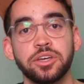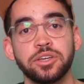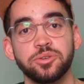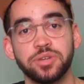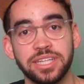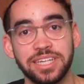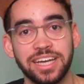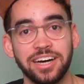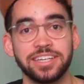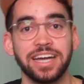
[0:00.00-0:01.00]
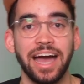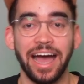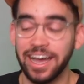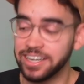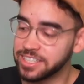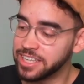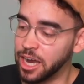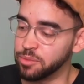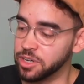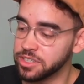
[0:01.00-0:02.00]
you click on add
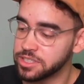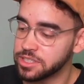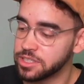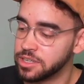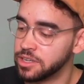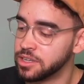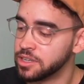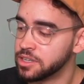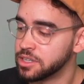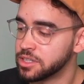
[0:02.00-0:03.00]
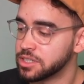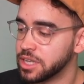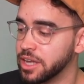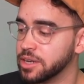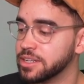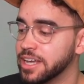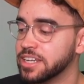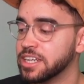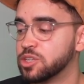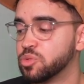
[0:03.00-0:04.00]
cameras, and
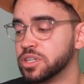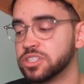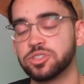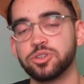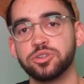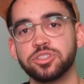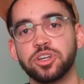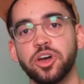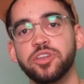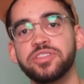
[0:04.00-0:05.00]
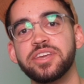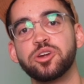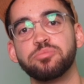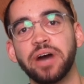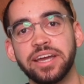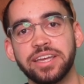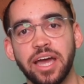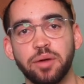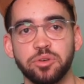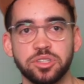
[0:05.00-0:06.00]
then it will search a nearby
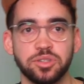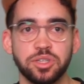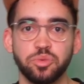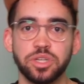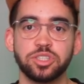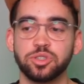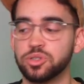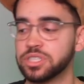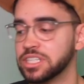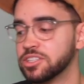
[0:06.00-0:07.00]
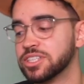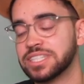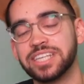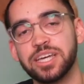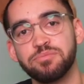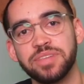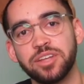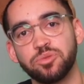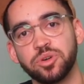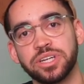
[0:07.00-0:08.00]
camera. So it will search in the same
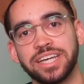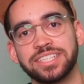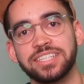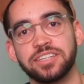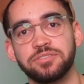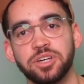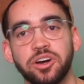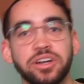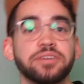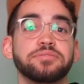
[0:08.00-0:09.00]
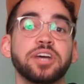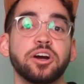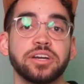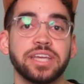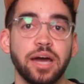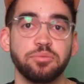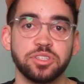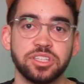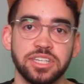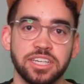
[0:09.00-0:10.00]
network as the NVR if there are
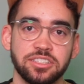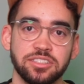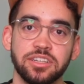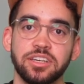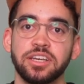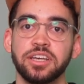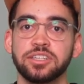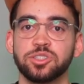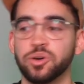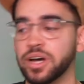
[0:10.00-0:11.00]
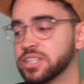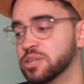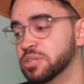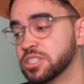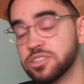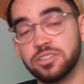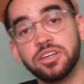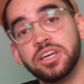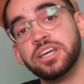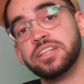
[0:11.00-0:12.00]
cameras connection. So as I mentioned,
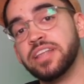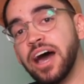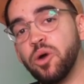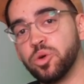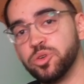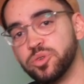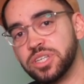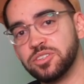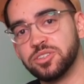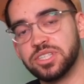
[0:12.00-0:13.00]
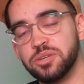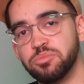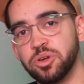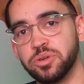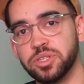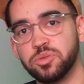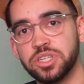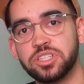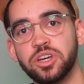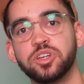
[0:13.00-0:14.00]
now we're using the same PoE
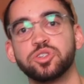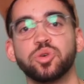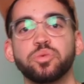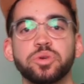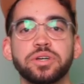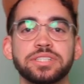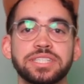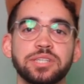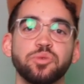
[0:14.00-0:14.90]
switch. So we will see